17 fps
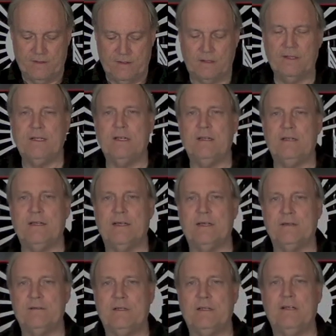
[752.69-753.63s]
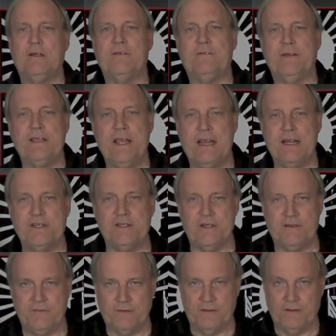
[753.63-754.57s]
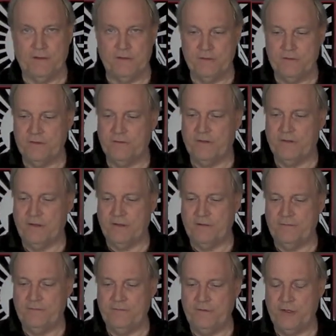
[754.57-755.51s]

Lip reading: a little clarification for those of